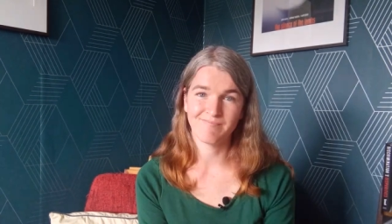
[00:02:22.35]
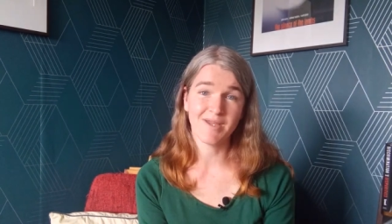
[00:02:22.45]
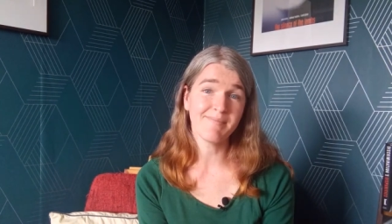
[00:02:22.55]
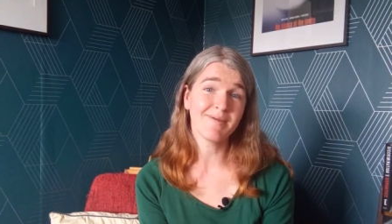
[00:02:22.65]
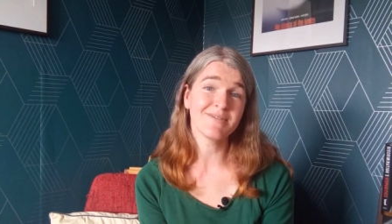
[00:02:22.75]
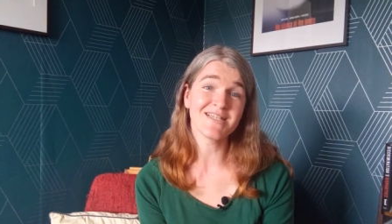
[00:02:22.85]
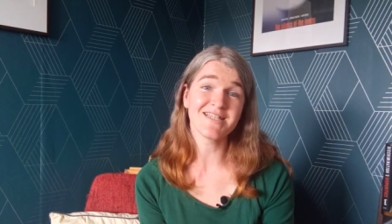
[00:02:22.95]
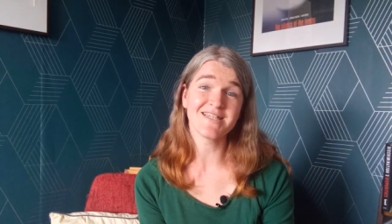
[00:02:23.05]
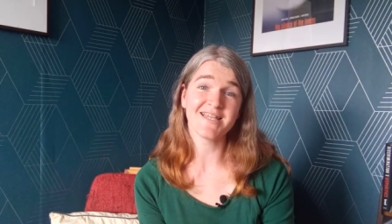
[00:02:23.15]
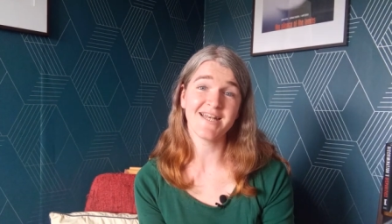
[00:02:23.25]
Maybe I'm
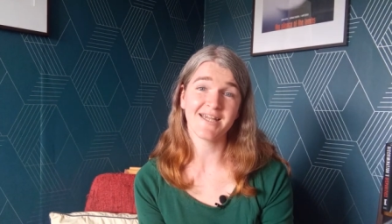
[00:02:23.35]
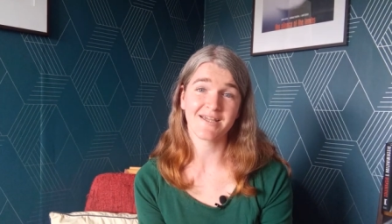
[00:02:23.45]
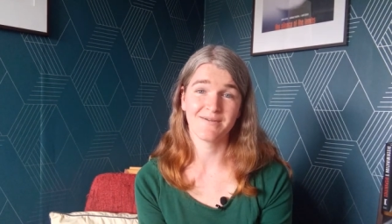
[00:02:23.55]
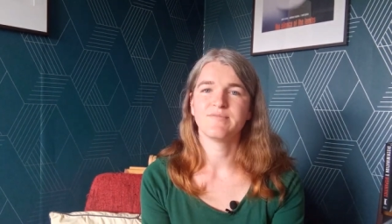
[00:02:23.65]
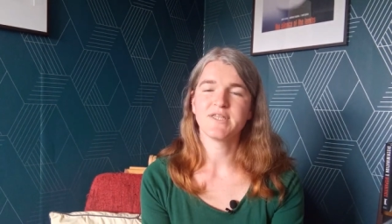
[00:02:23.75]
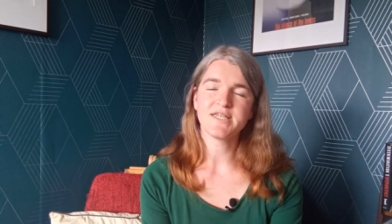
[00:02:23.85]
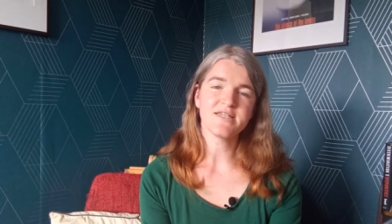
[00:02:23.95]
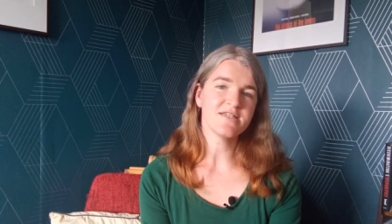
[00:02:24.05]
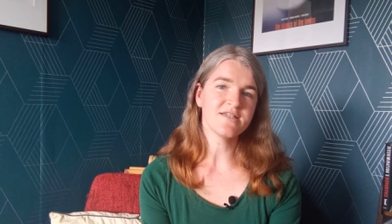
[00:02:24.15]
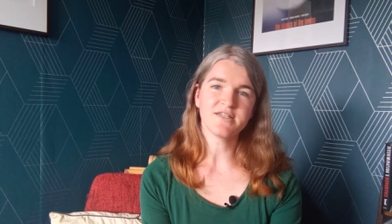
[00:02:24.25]
just a cynic.
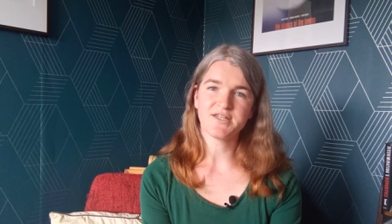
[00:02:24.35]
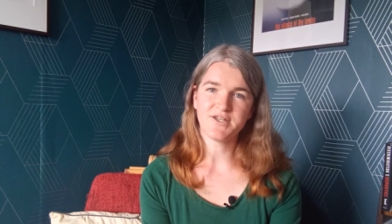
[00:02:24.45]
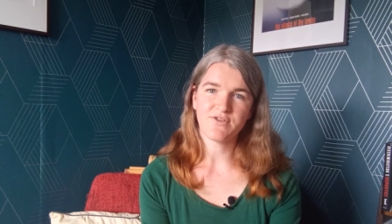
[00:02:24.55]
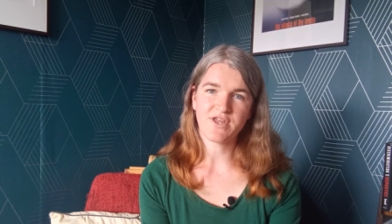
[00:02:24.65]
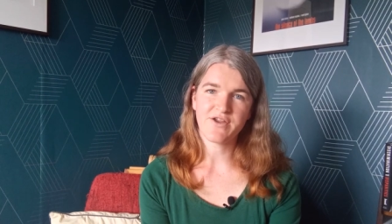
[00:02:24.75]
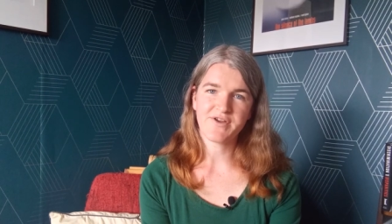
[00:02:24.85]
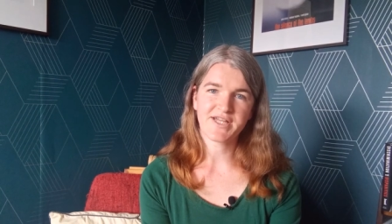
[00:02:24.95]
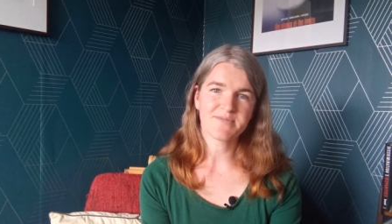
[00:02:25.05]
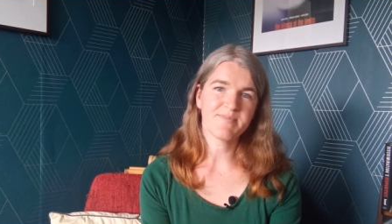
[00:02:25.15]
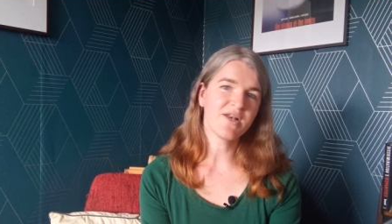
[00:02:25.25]
This isn't a new theory,
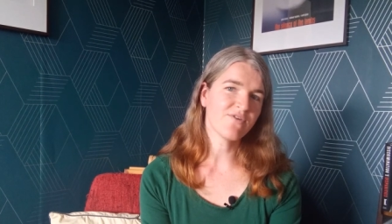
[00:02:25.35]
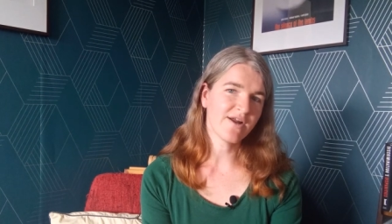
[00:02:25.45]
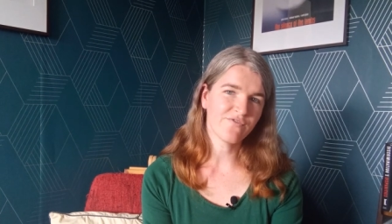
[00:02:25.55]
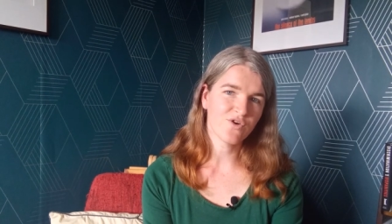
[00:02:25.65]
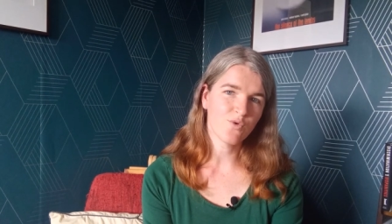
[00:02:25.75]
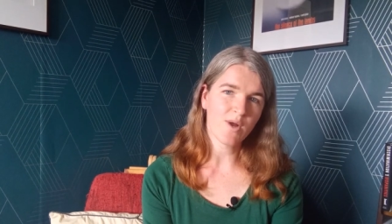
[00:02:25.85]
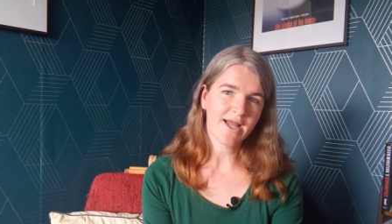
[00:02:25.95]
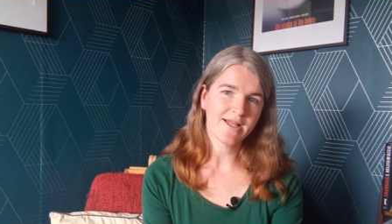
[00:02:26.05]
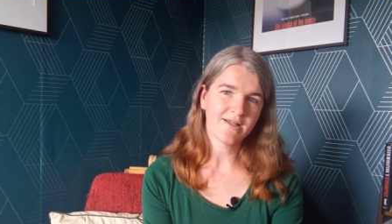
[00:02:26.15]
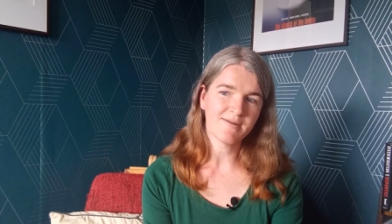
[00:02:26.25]
it's been around for a
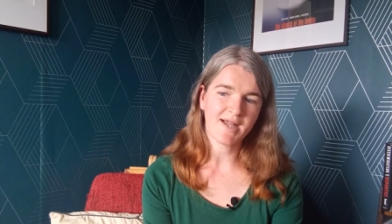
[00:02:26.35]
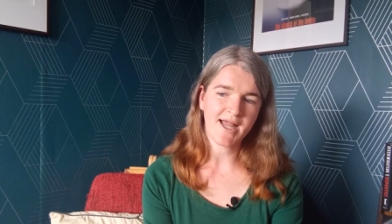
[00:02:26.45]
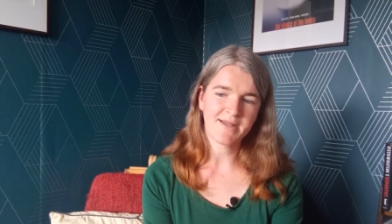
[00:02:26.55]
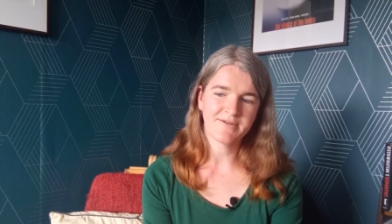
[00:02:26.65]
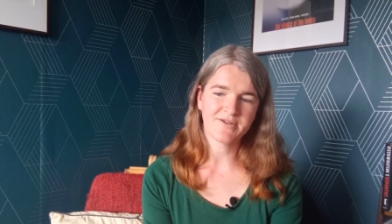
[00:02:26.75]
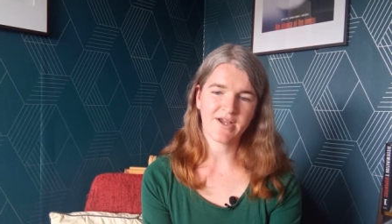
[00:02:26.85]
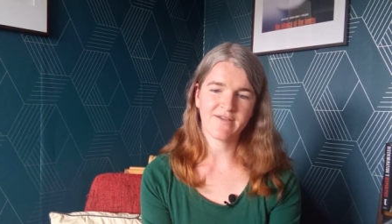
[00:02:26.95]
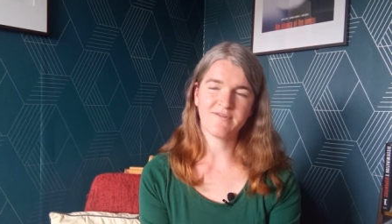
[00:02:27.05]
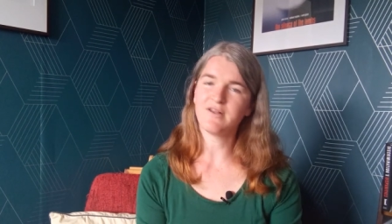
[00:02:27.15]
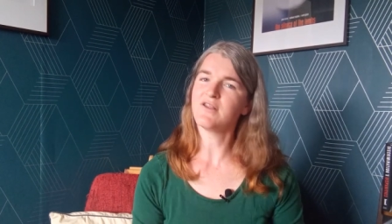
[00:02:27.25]
while, and
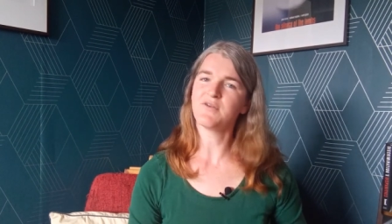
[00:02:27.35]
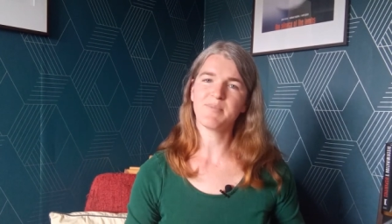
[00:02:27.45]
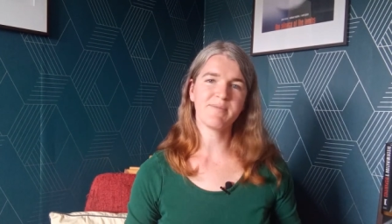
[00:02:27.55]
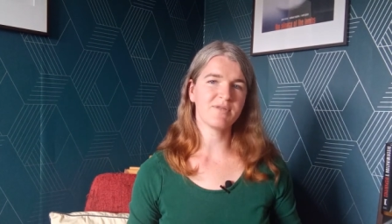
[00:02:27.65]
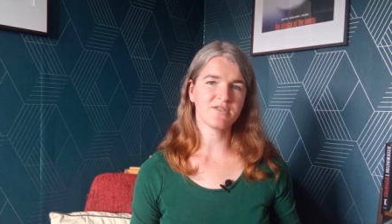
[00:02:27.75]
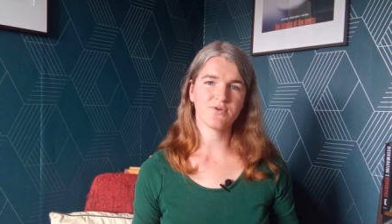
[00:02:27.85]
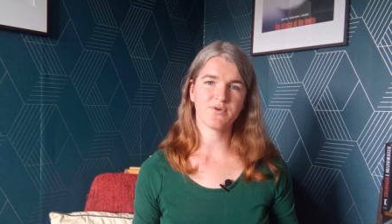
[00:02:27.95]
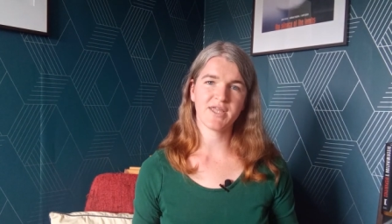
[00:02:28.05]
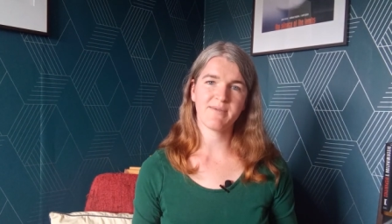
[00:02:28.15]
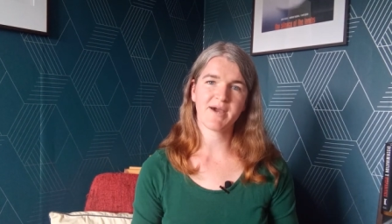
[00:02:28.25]
a lot of people are
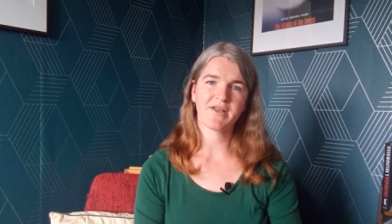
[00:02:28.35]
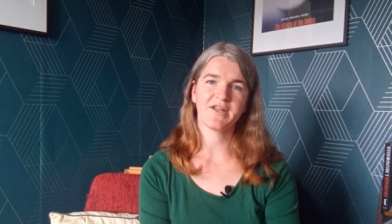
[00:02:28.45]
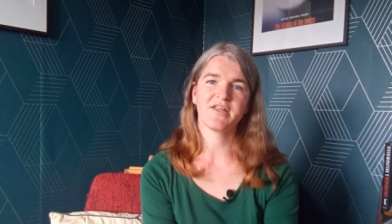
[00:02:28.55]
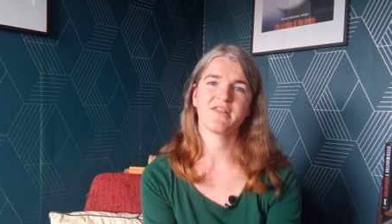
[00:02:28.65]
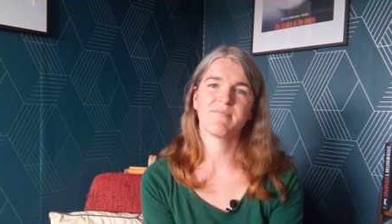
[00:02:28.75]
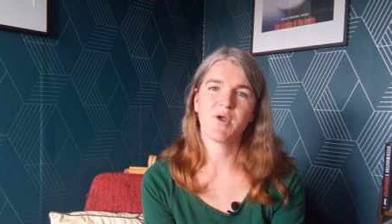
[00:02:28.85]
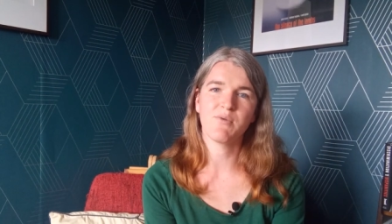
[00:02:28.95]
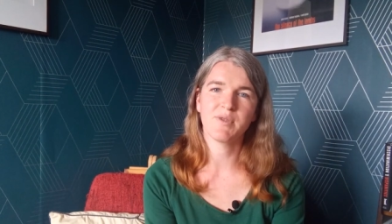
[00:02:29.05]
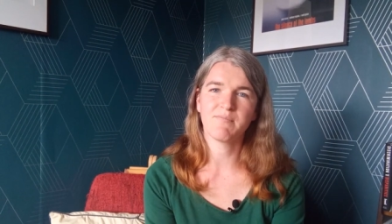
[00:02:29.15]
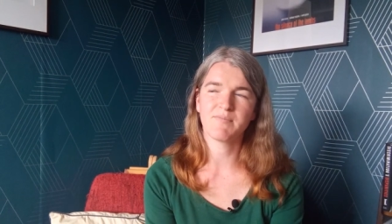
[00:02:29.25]
talking about it at the
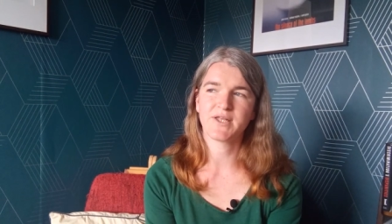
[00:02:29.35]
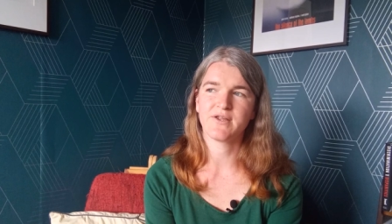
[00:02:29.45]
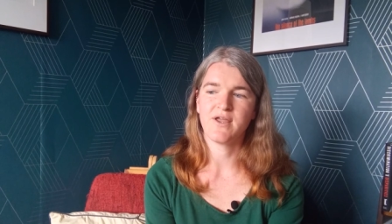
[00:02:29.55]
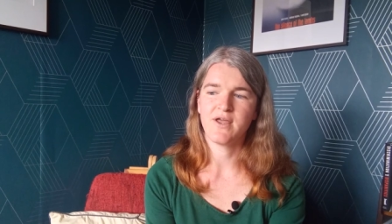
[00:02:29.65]
moment, but